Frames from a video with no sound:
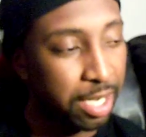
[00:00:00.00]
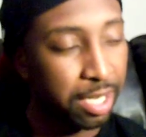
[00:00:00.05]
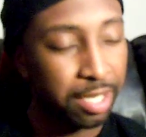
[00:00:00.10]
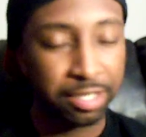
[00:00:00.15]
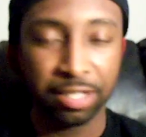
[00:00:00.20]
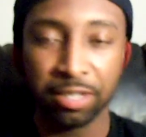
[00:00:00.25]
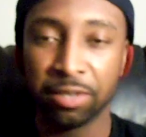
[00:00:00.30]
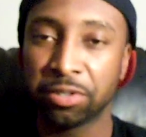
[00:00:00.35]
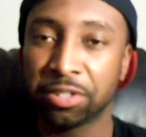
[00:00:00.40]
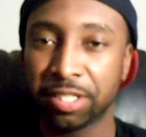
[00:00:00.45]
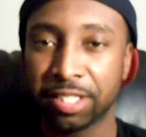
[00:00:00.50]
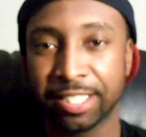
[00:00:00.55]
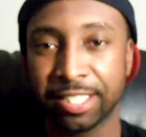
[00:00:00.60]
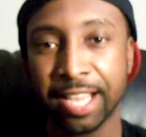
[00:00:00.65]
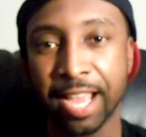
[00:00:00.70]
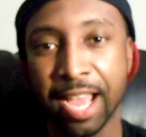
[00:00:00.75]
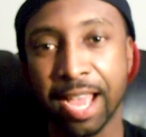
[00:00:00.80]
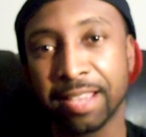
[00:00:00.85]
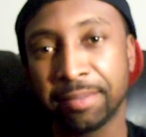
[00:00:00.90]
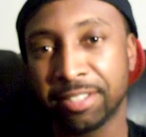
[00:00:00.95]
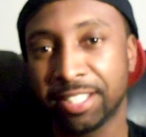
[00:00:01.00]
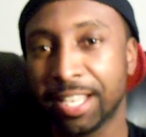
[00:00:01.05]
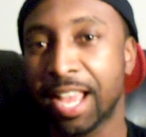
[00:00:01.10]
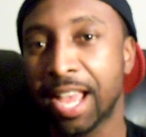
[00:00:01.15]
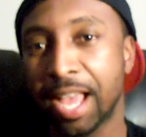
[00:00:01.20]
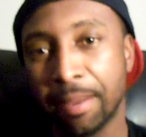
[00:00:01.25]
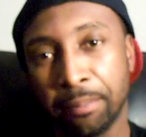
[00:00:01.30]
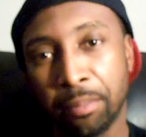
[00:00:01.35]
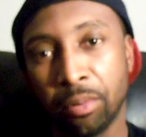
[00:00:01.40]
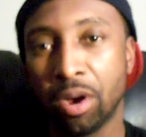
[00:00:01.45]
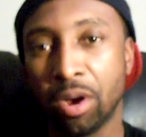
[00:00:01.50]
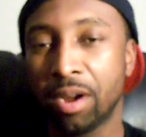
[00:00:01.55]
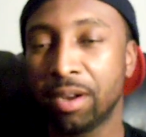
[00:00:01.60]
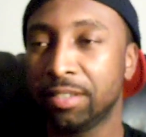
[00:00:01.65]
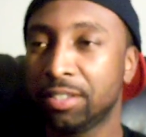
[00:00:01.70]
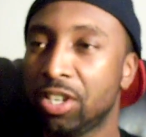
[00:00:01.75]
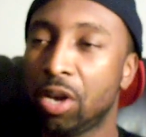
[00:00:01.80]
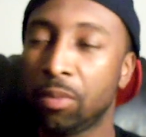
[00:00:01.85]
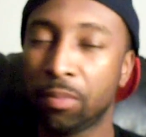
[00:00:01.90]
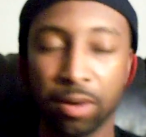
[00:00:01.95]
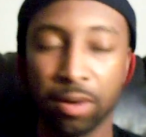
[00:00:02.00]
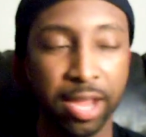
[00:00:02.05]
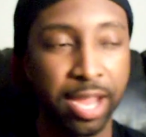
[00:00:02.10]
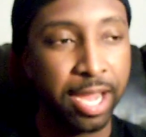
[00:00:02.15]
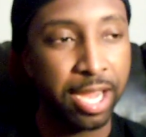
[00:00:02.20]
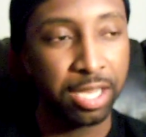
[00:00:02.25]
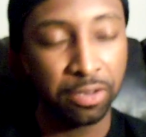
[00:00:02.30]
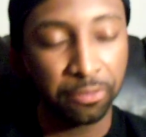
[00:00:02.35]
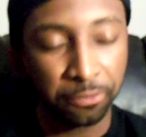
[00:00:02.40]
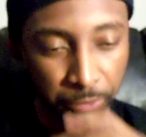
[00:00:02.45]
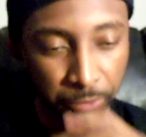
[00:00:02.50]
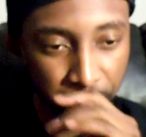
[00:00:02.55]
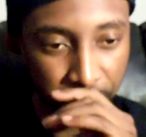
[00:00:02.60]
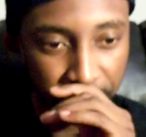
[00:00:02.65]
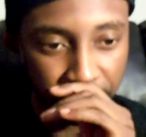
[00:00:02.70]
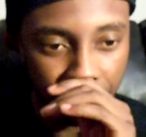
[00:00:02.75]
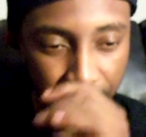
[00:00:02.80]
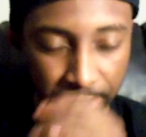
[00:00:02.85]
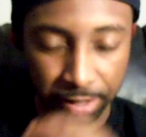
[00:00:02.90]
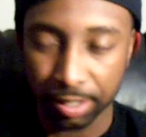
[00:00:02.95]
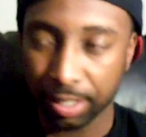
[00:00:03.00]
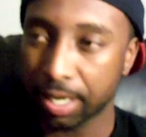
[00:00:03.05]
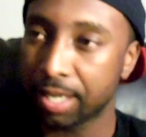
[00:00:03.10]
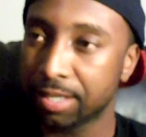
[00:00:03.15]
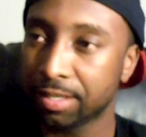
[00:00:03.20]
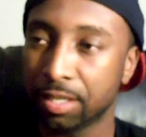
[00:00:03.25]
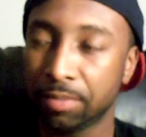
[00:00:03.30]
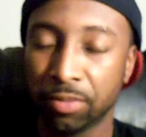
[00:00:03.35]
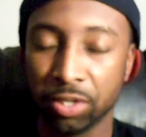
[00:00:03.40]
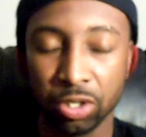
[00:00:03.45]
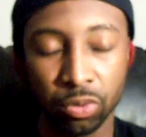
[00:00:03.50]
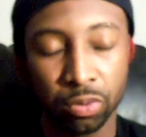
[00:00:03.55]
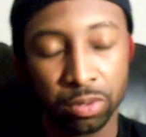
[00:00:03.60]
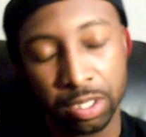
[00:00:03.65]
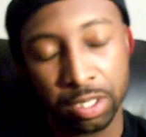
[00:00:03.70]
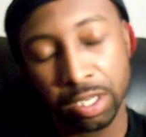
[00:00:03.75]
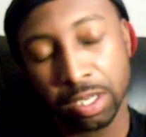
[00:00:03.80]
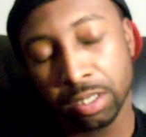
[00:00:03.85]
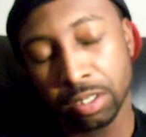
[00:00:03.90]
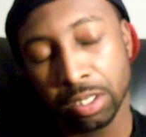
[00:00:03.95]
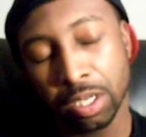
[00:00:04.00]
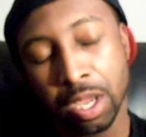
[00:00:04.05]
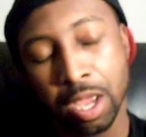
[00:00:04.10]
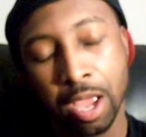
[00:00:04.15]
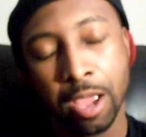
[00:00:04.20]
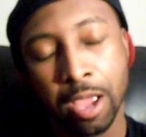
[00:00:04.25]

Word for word: take this little sidebar and talk about AAU for 1 second. 'Cause it got something to do with this.